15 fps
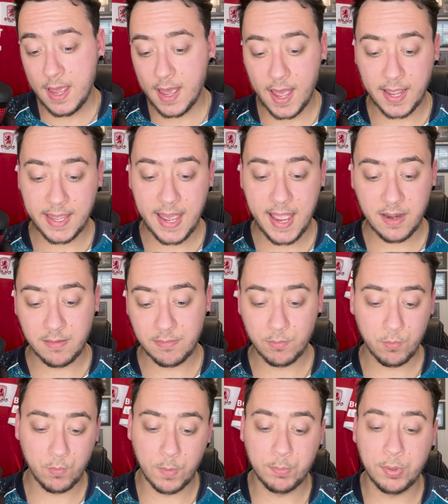again,
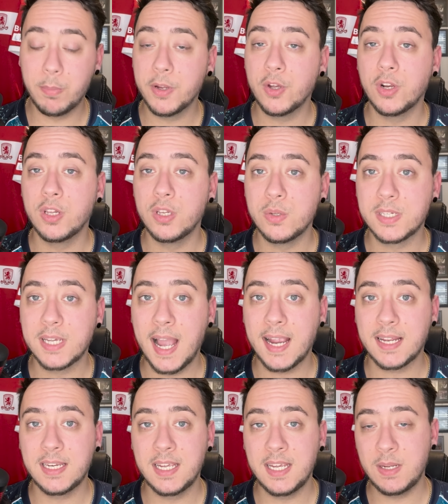we're probably going to lose
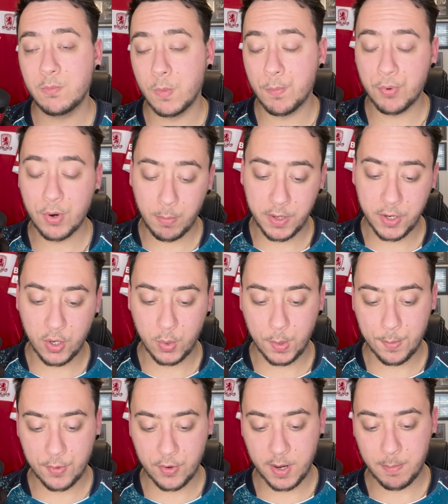Hackney. We're probably going to
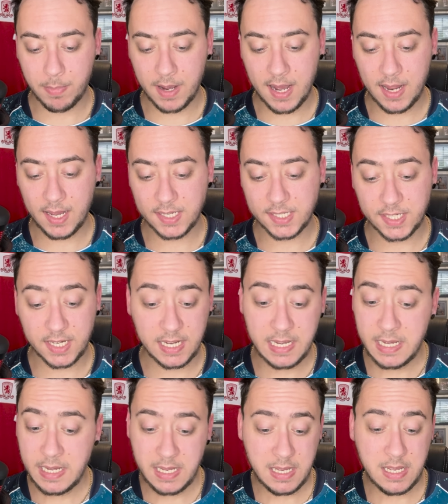upgrade Barlaser.
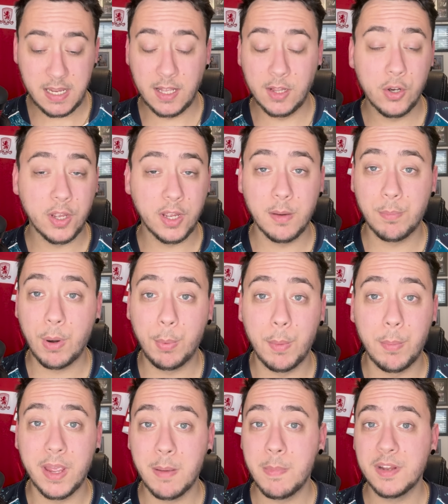You're looking at
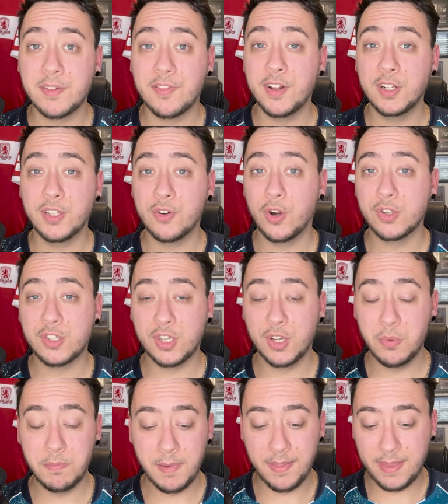probably a midfielder or
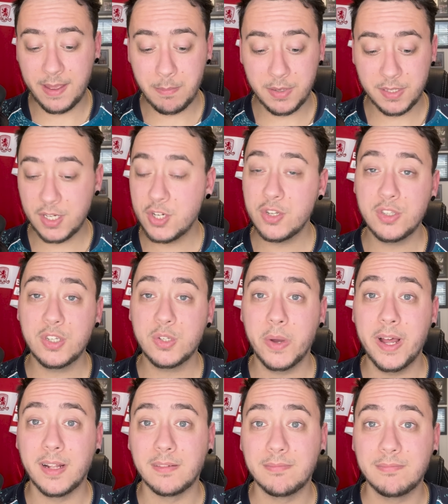two in them positions as
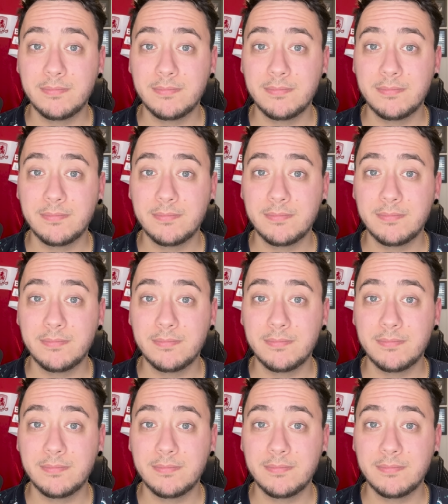well.